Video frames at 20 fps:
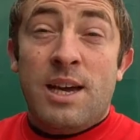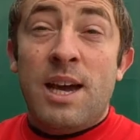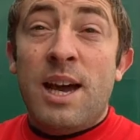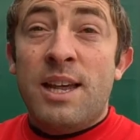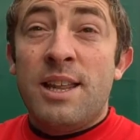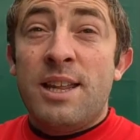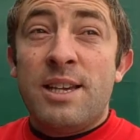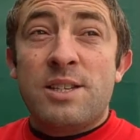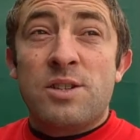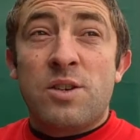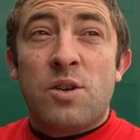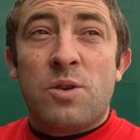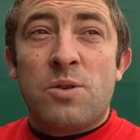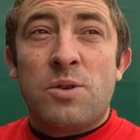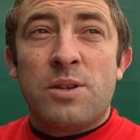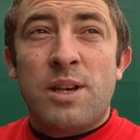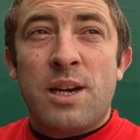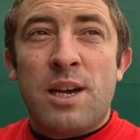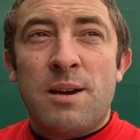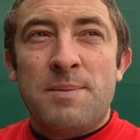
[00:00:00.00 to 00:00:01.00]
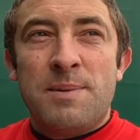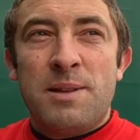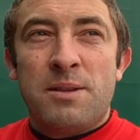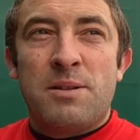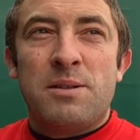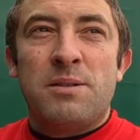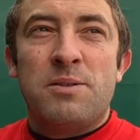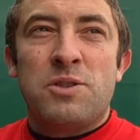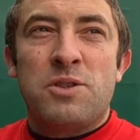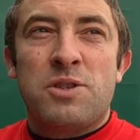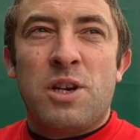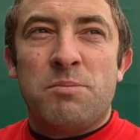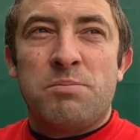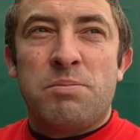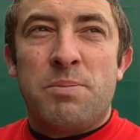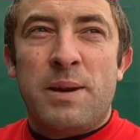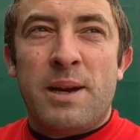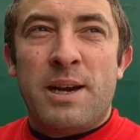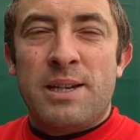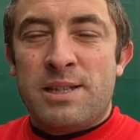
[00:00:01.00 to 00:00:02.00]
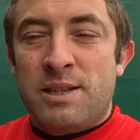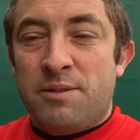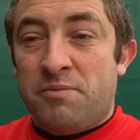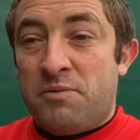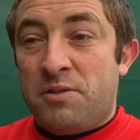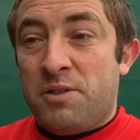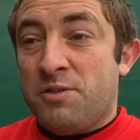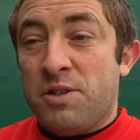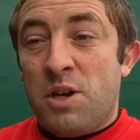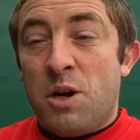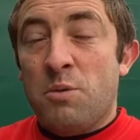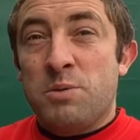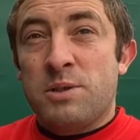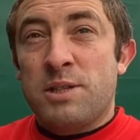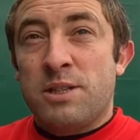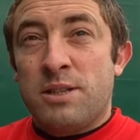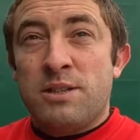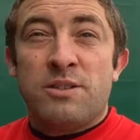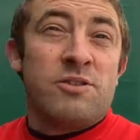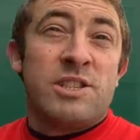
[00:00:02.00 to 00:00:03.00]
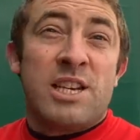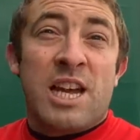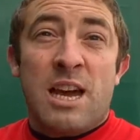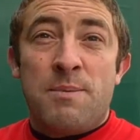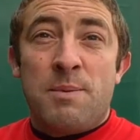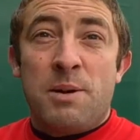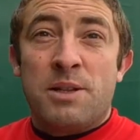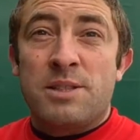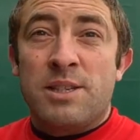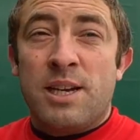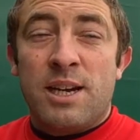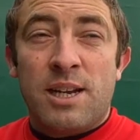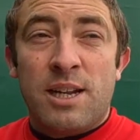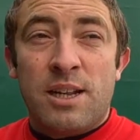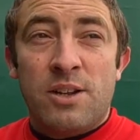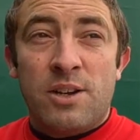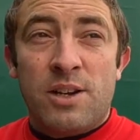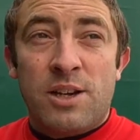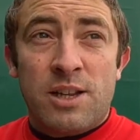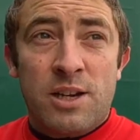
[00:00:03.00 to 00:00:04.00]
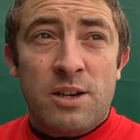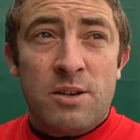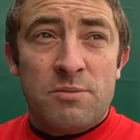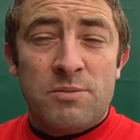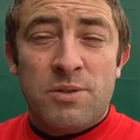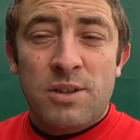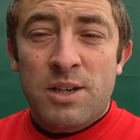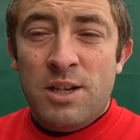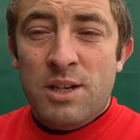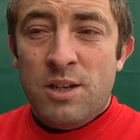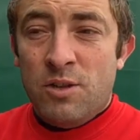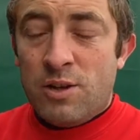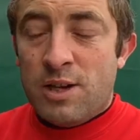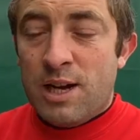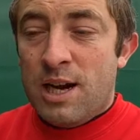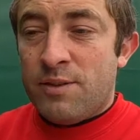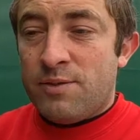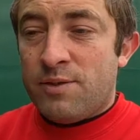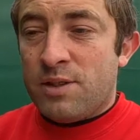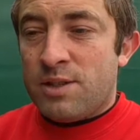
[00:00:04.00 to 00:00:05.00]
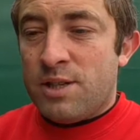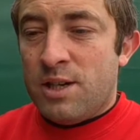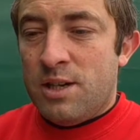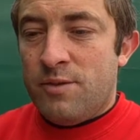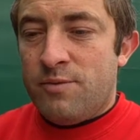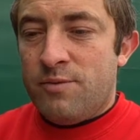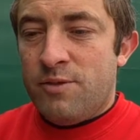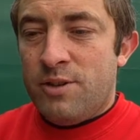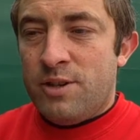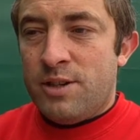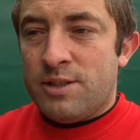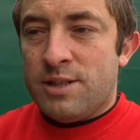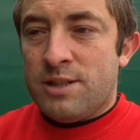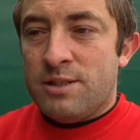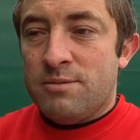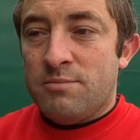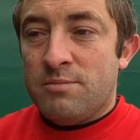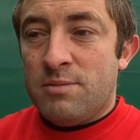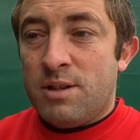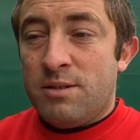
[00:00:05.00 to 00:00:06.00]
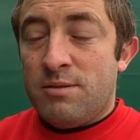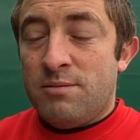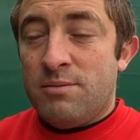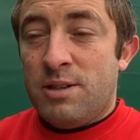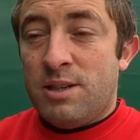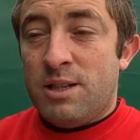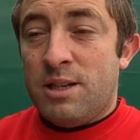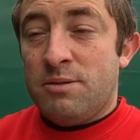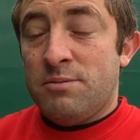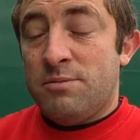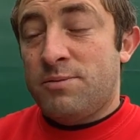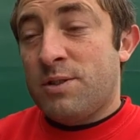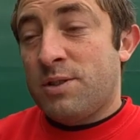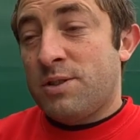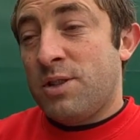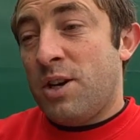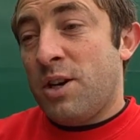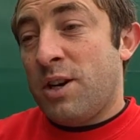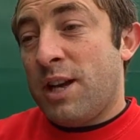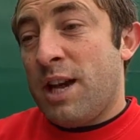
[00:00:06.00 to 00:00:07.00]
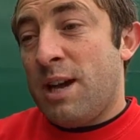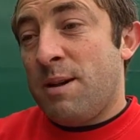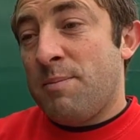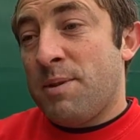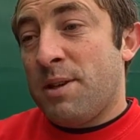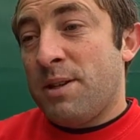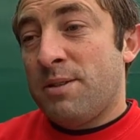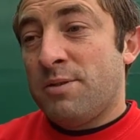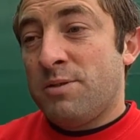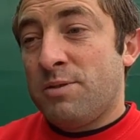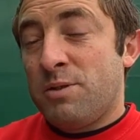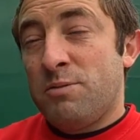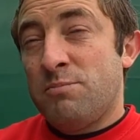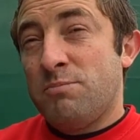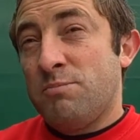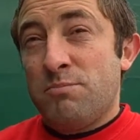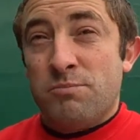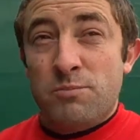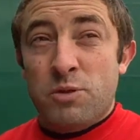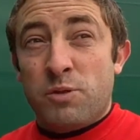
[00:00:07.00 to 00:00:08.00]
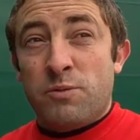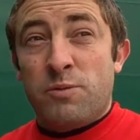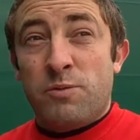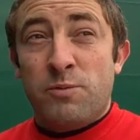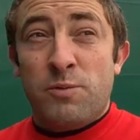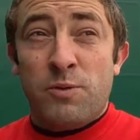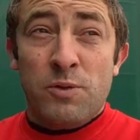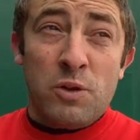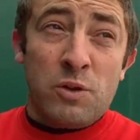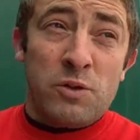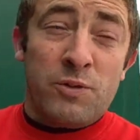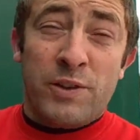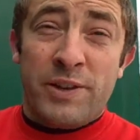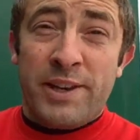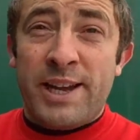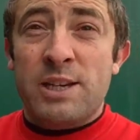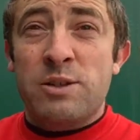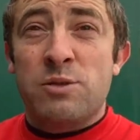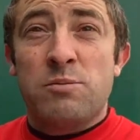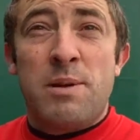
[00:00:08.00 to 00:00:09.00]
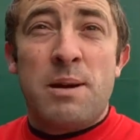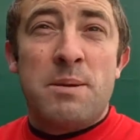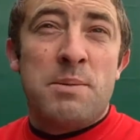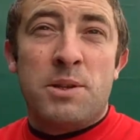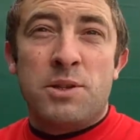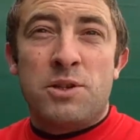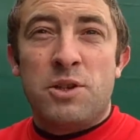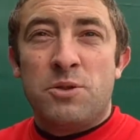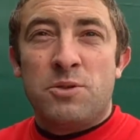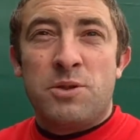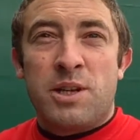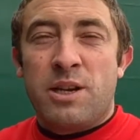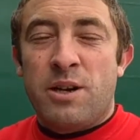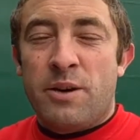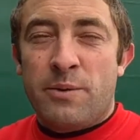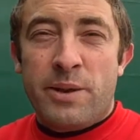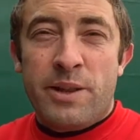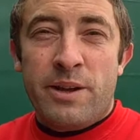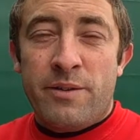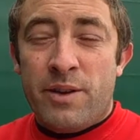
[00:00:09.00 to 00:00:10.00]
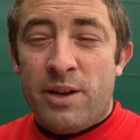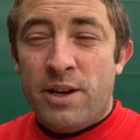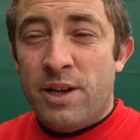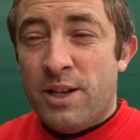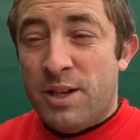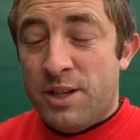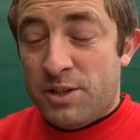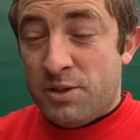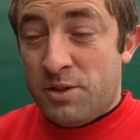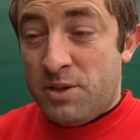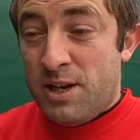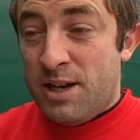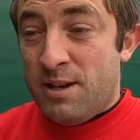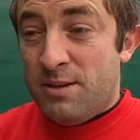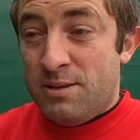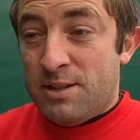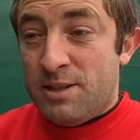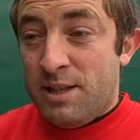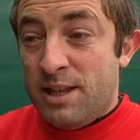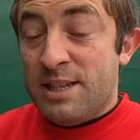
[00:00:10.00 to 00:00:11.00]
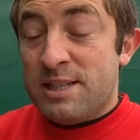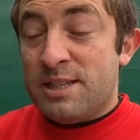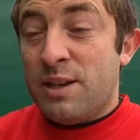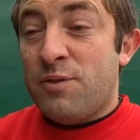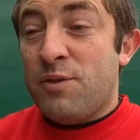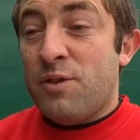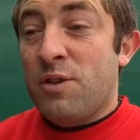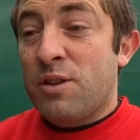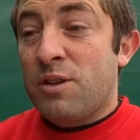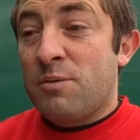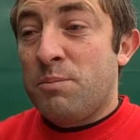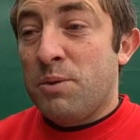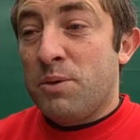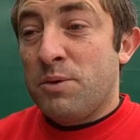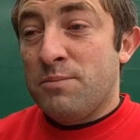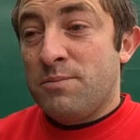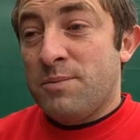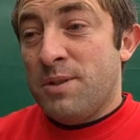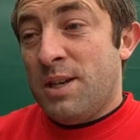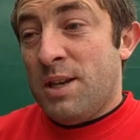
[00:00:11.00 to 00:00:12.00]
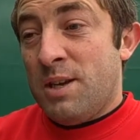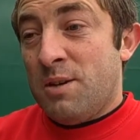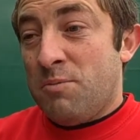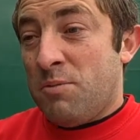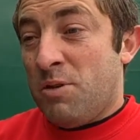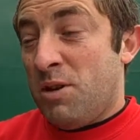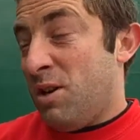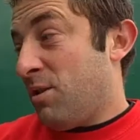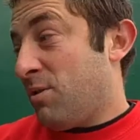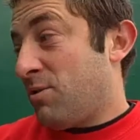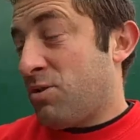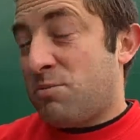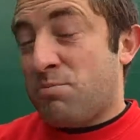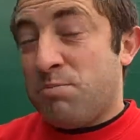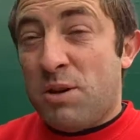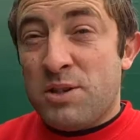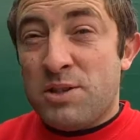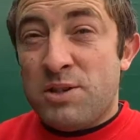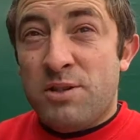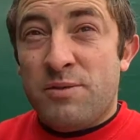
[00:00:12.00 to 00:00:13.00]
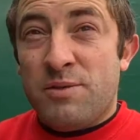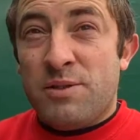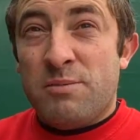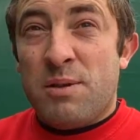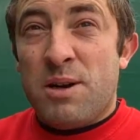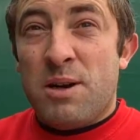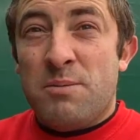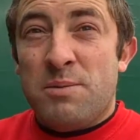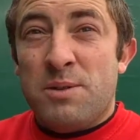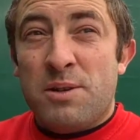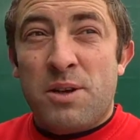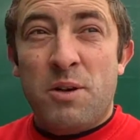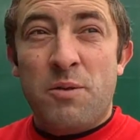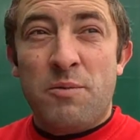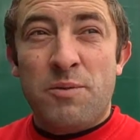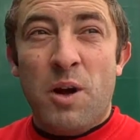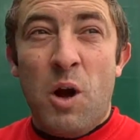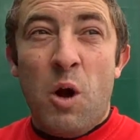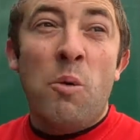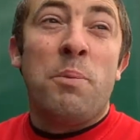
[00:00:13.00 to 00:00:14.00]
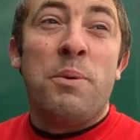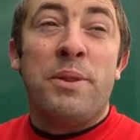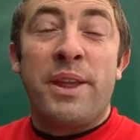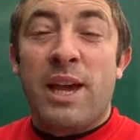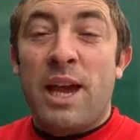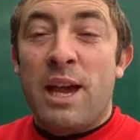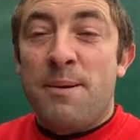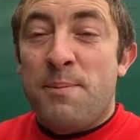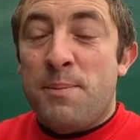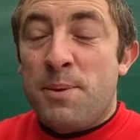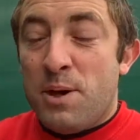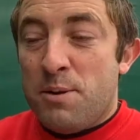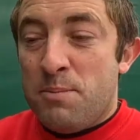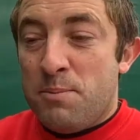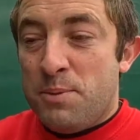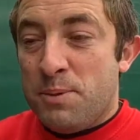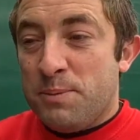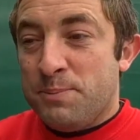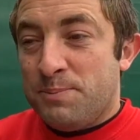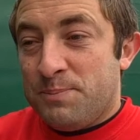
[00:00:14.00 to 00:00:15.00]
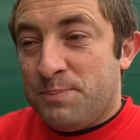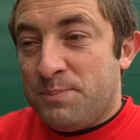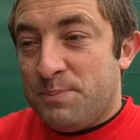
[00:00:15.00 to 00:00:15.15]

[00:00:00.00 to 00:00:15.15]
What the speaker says: Yeah, it is awkward. Yeah, I mean, you just got to prepare as if there's always a game on Saturday, and look after yourself, right? And then, if there's not a game, then you look for the next one maybe on Tuesday or whatever. So, yeah, it is difficult, but we're all just positive at the moment, hoping the game will be on, but